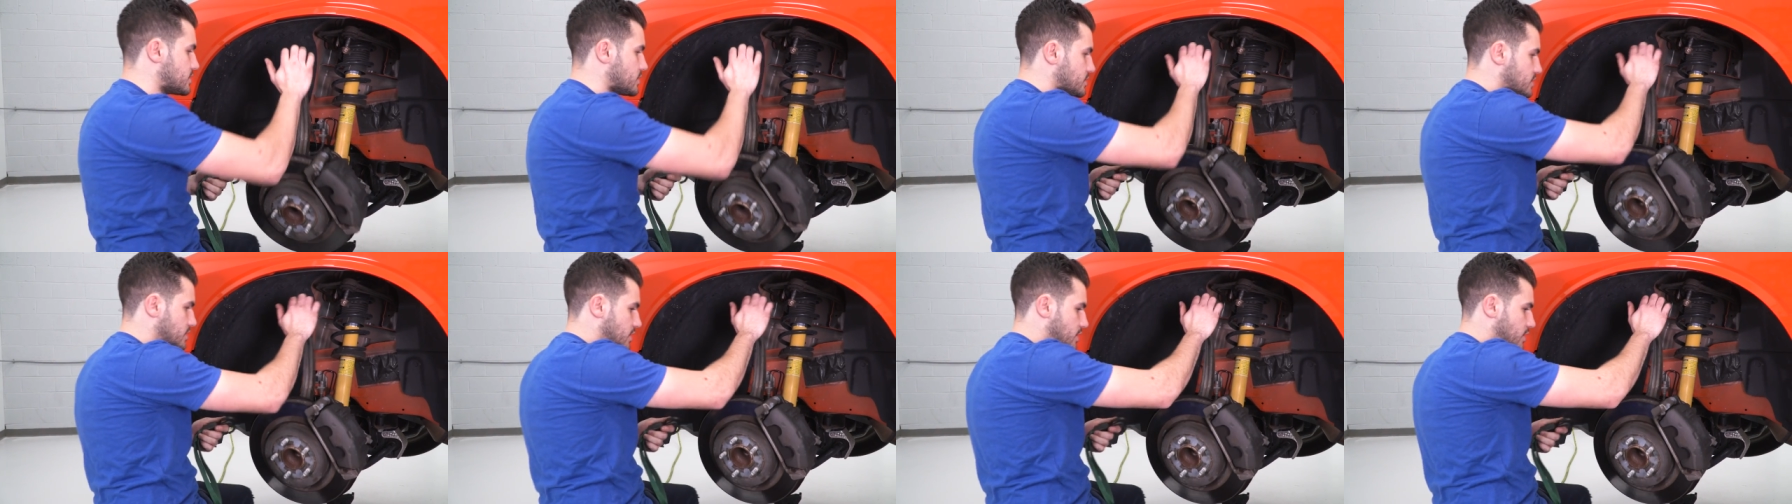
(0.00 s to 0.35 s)

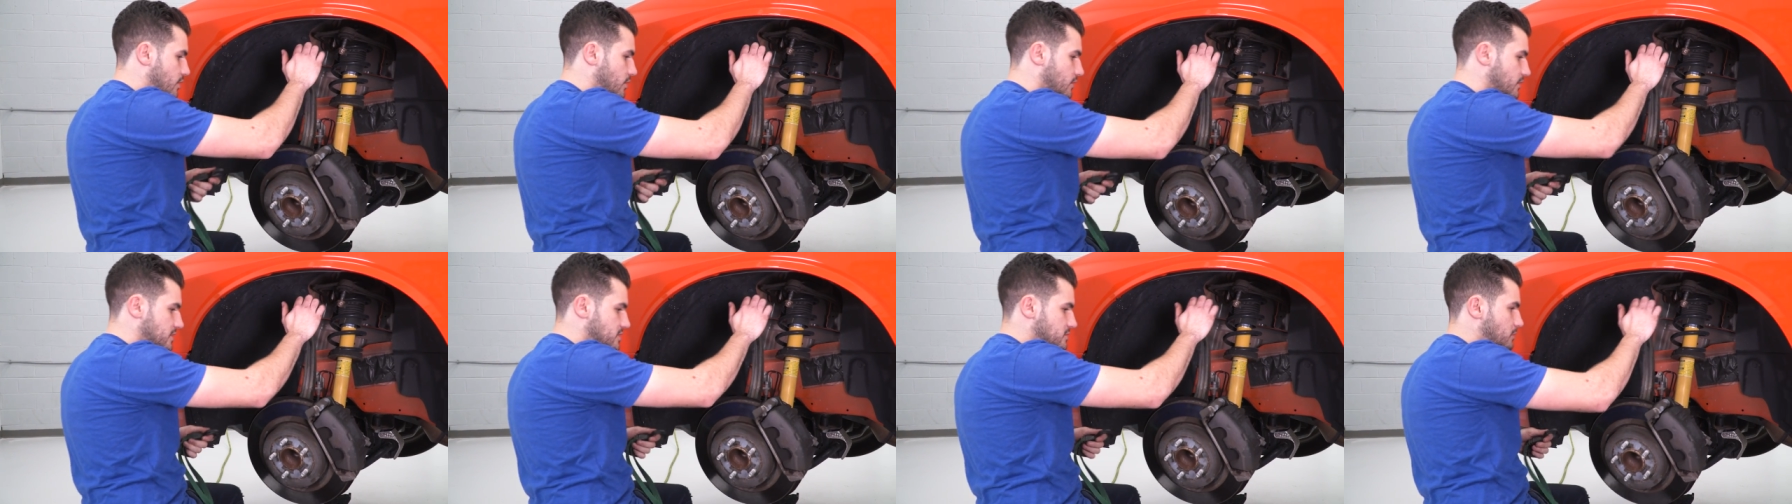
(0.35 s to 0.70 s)
to
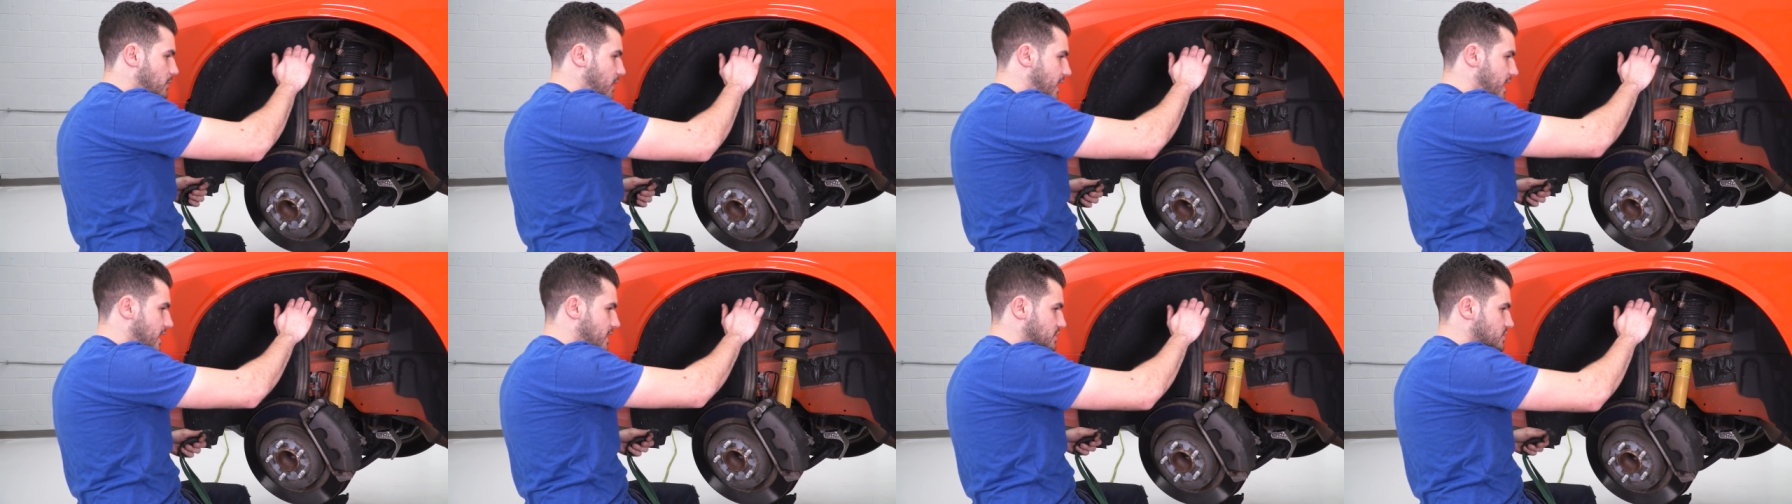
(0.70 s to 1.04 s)
secure this
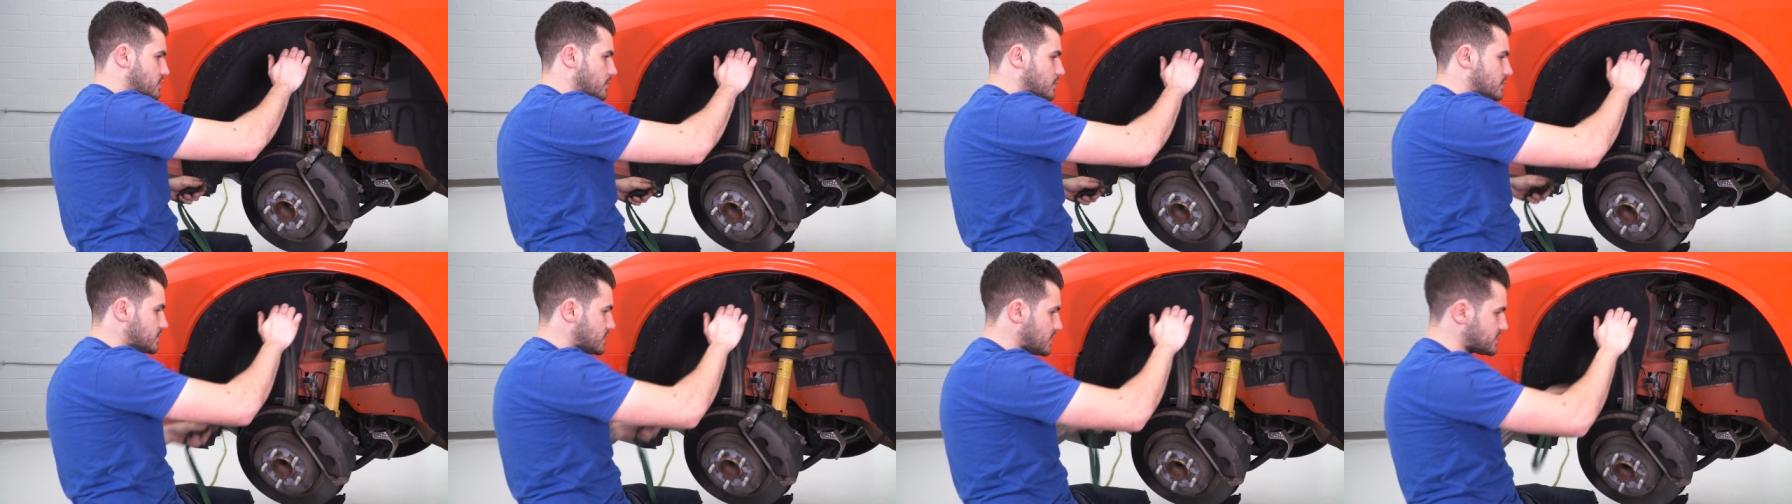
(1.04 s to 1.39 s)
back
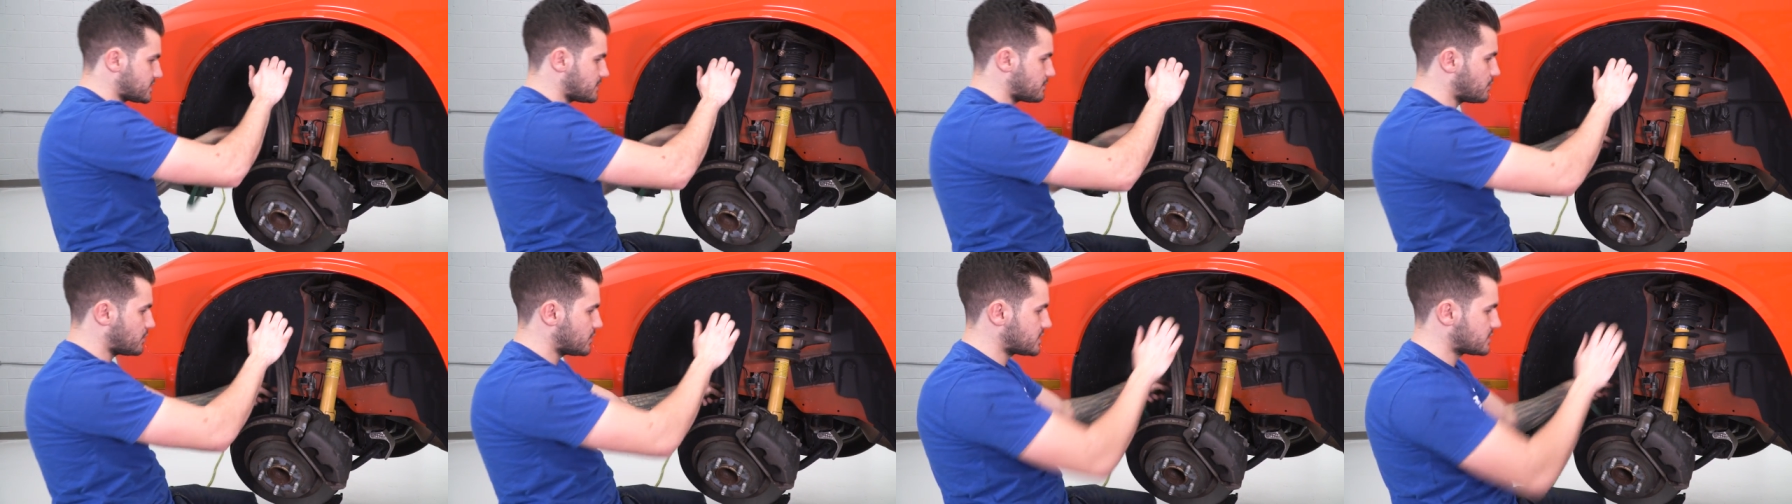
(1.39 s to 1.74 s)
so it
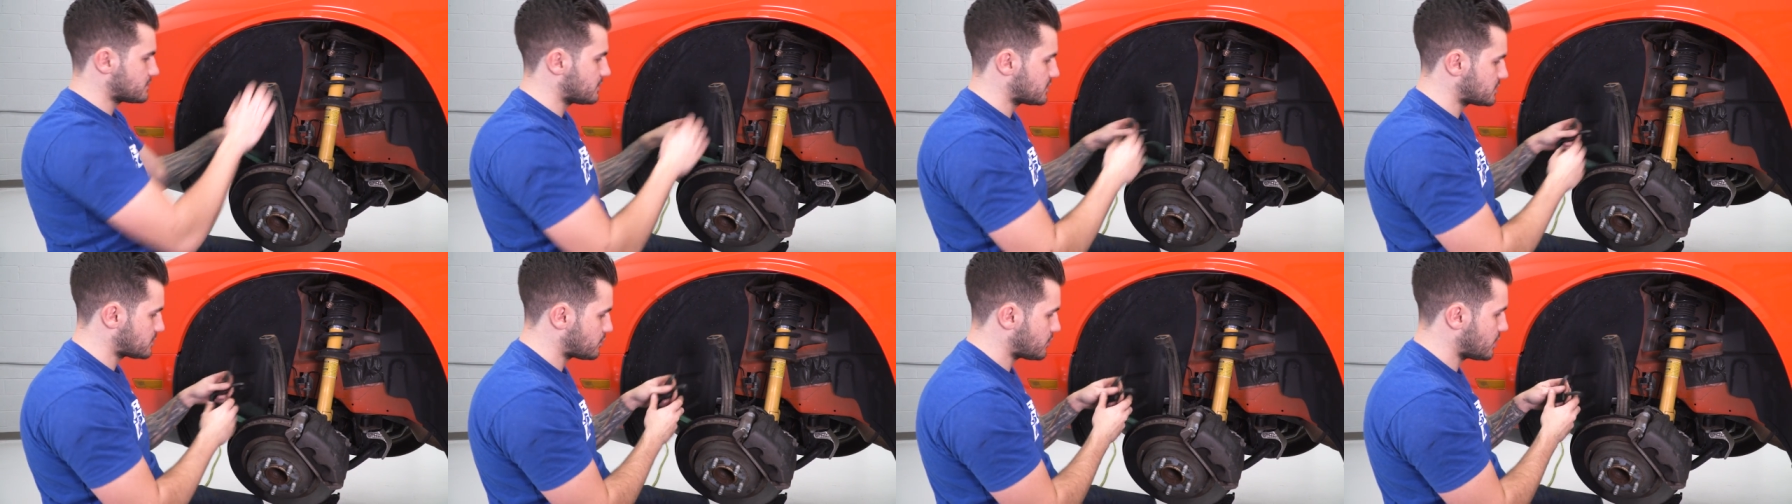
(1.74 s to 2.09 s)
doesn't put
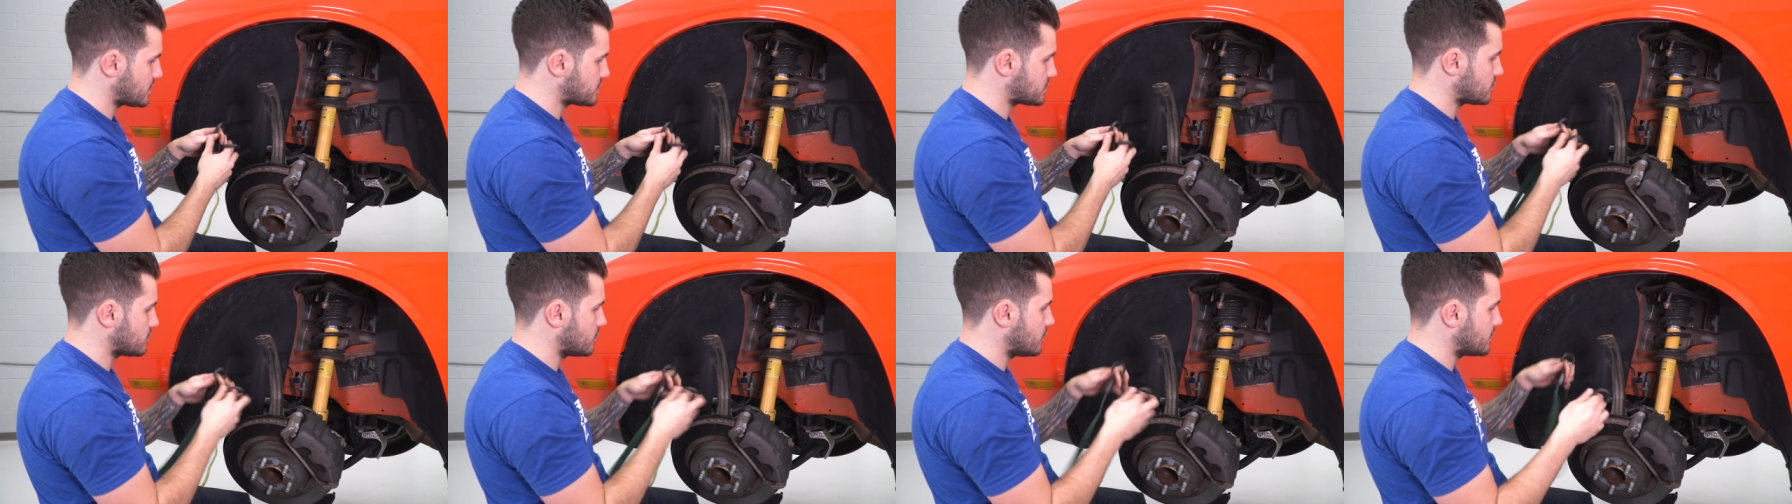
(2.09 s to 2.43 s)
as much
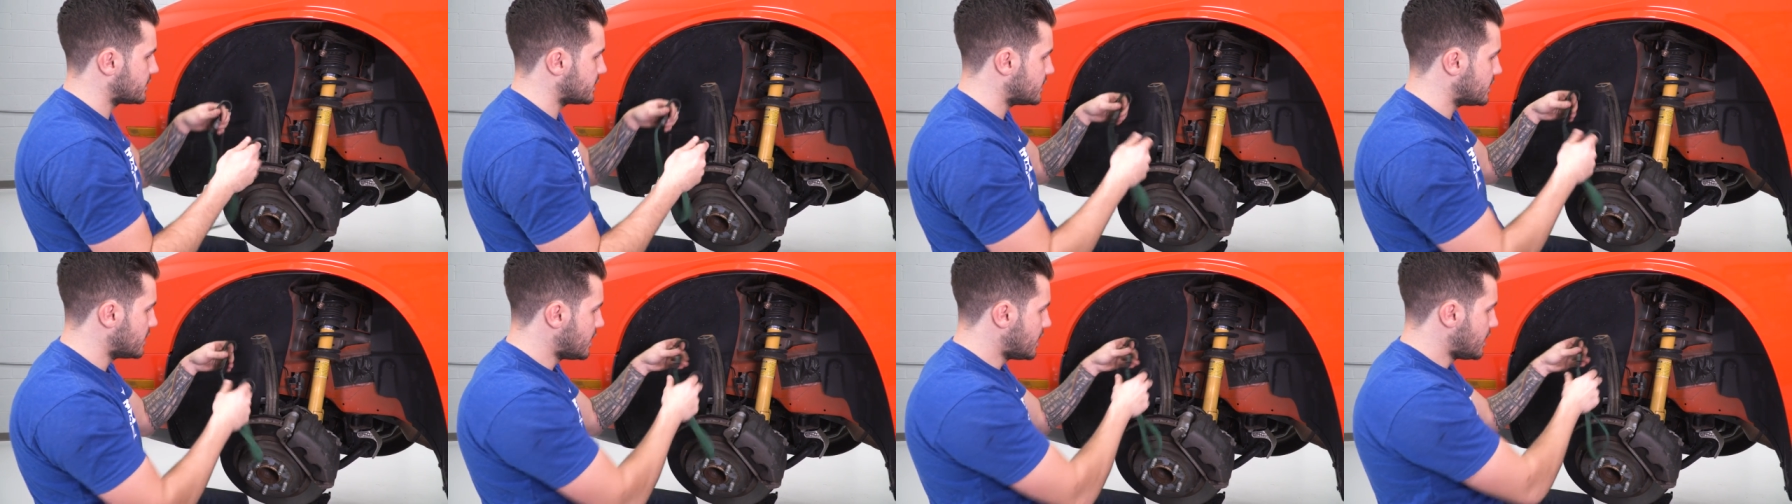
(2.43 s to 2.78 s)
pressure
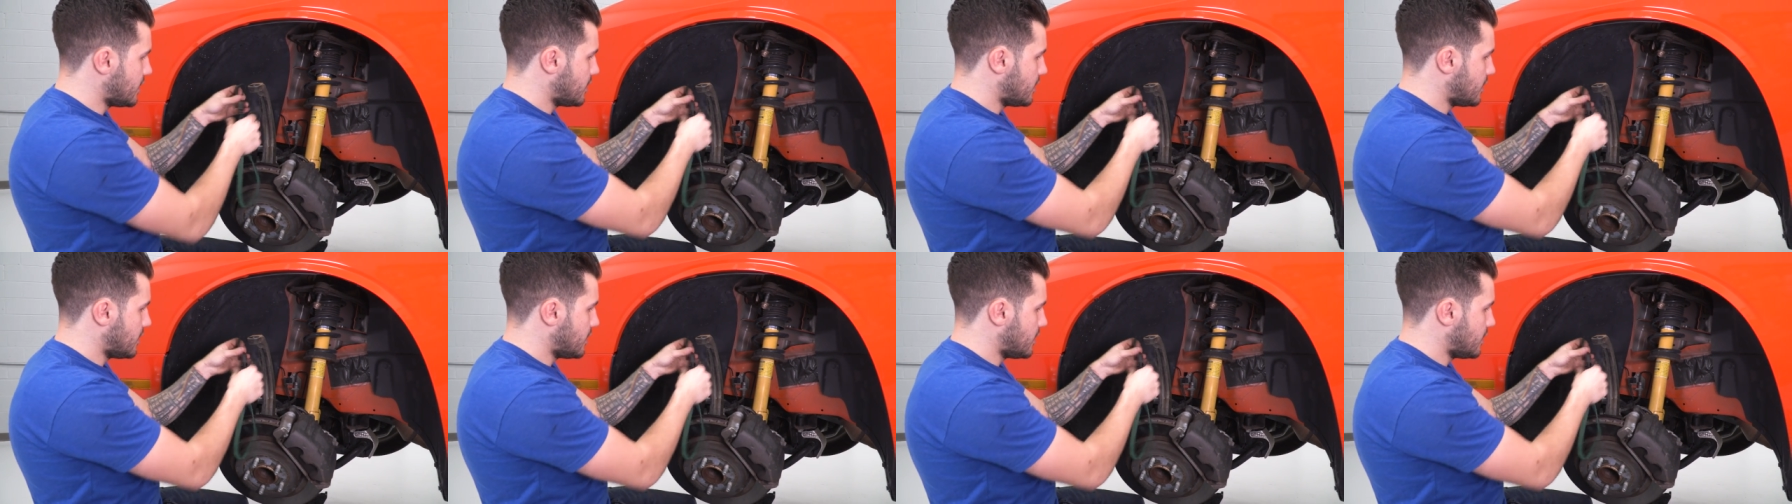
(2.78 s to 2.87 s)
on it.